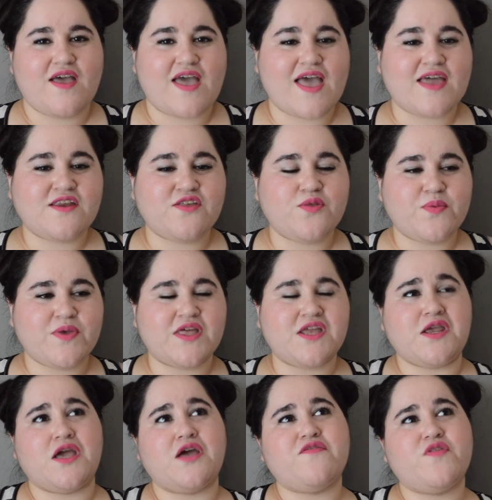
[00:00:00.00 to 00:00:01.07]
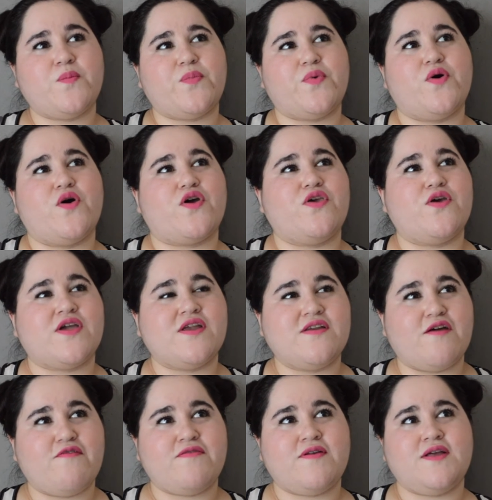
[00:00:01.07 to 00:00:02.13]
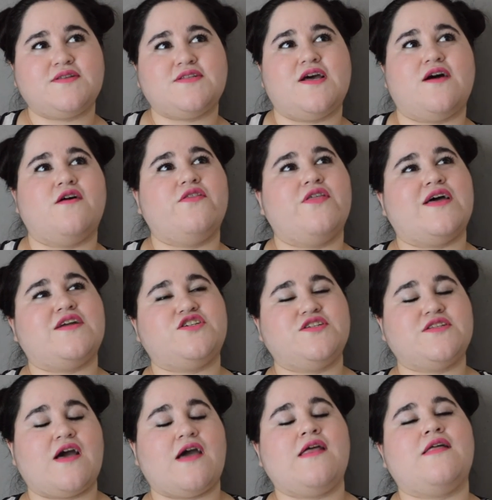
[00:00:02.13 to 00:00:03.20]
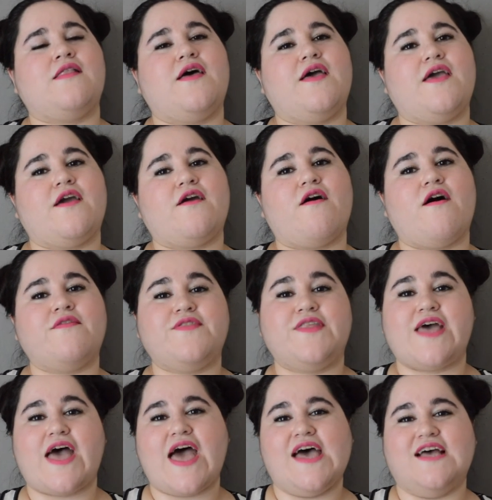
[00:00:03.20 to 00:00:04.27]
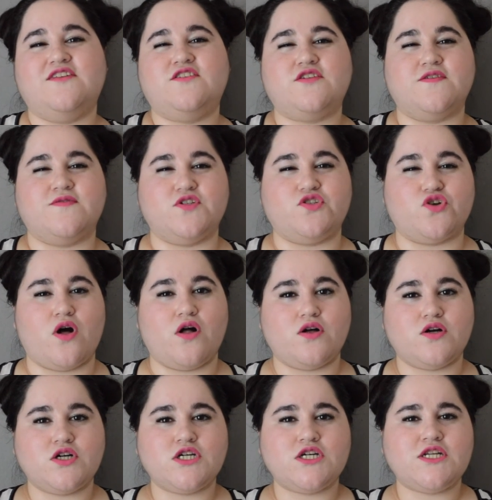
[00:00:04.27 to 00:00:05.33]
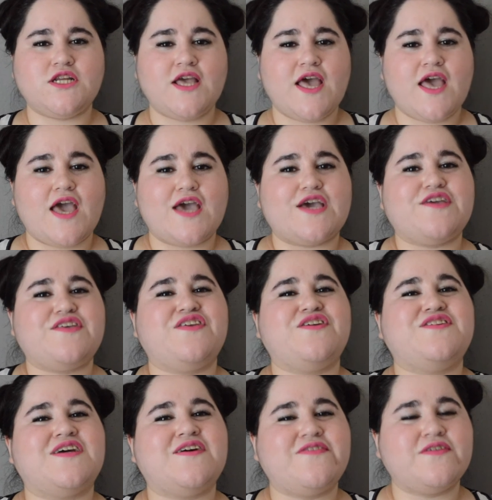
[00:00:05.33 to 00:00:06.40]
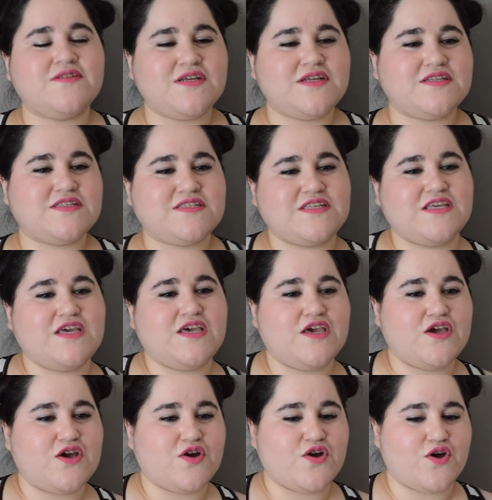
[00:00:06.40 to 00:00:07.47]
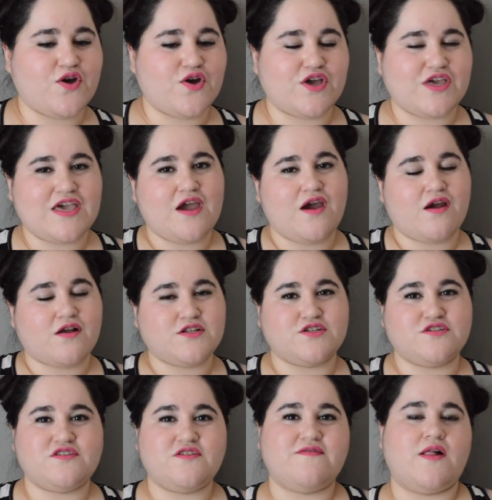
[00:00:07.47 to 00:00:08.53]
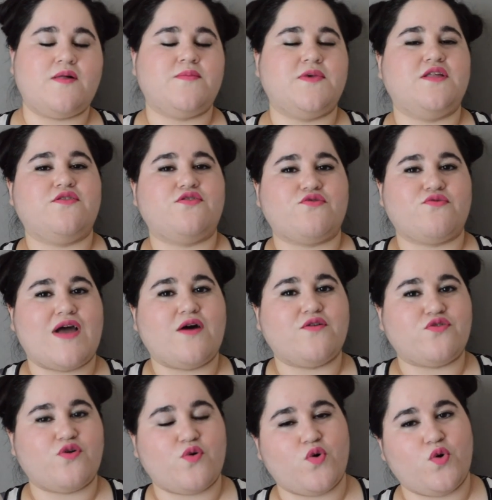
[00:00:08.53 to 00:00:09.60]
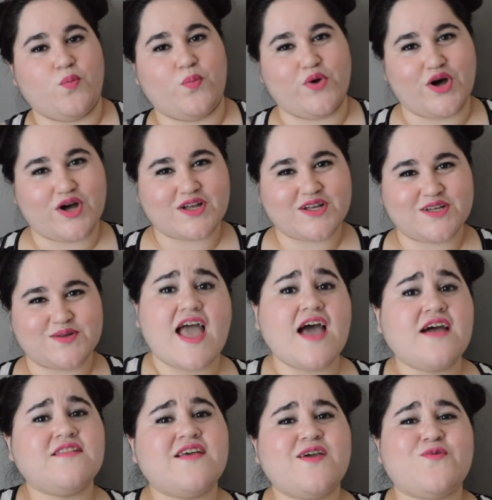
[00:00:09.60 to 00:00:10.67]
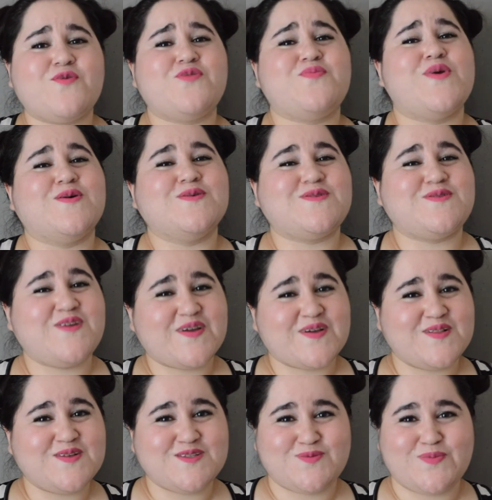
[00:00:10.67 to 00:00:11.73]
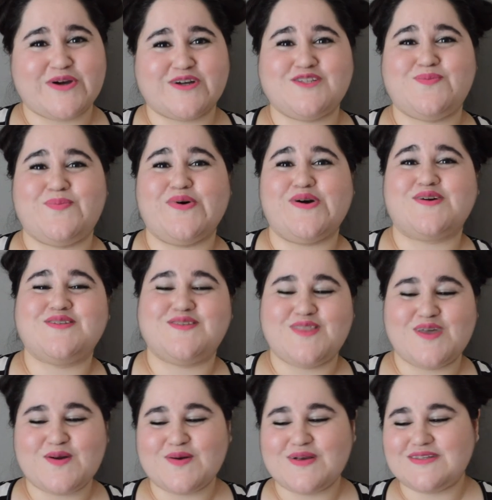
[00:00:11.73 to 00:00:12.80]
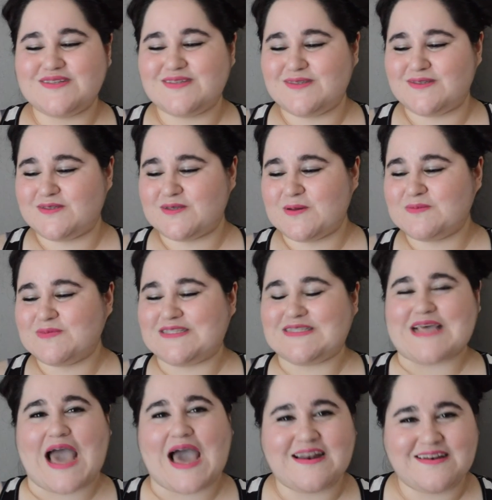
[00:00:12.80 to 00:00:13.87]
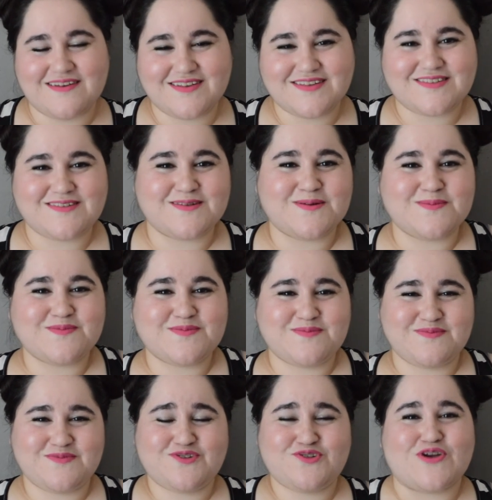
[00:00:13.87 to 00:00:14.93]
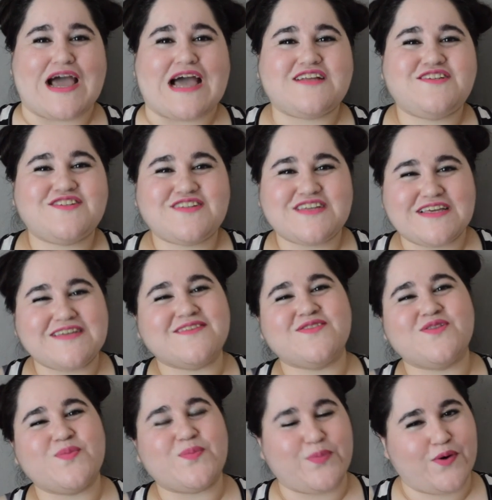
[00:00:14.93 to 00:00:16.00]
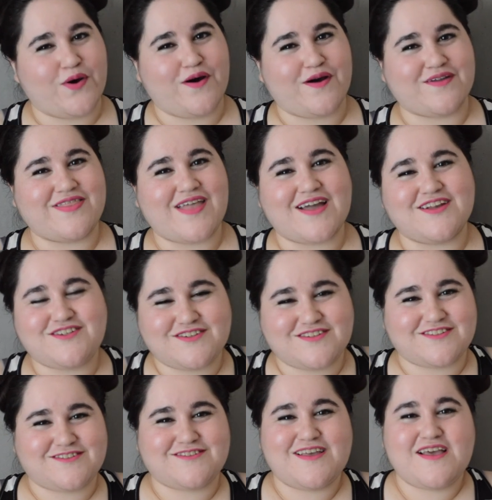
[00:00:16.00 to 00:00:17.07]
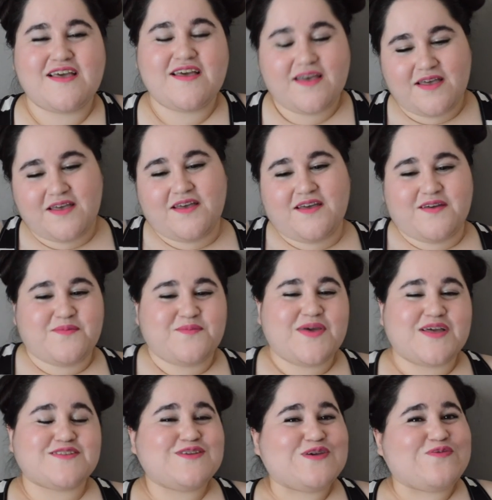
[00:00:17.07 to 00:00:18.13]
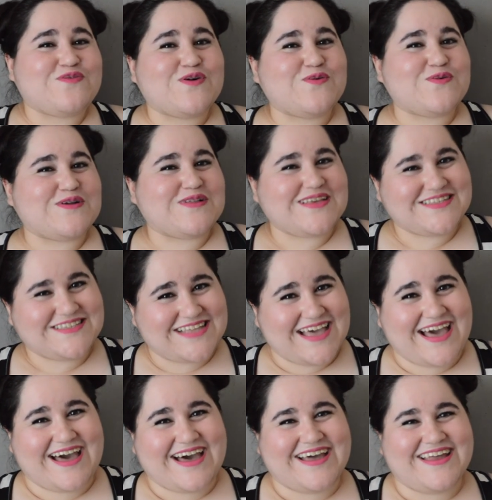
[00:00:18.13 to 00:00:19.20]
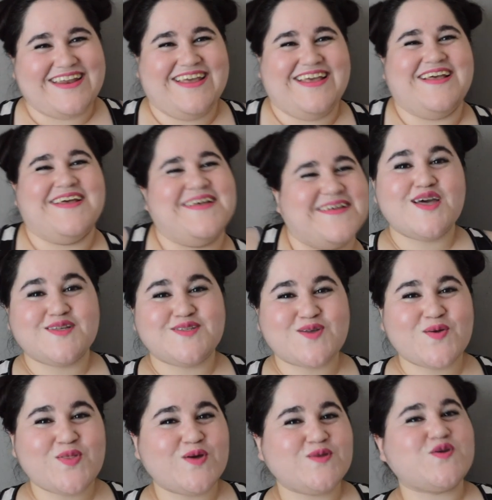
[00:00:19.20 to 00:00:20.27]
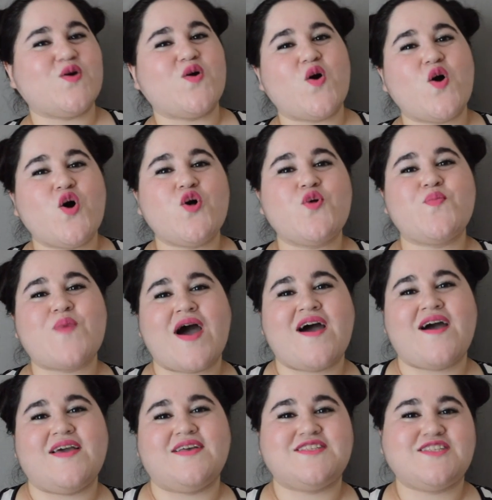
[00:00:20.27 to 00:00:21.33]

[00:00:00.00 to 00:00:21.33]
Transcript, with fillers: And in the beginning of the book, you can definitely tell that she's kind of like on the edge of adulthood, and you definitely see her character development throughout the whole book. And like with most Nicholas Sparks books, there is some sadness, some tragedy in the book that just makes you feel really sad. So those are all my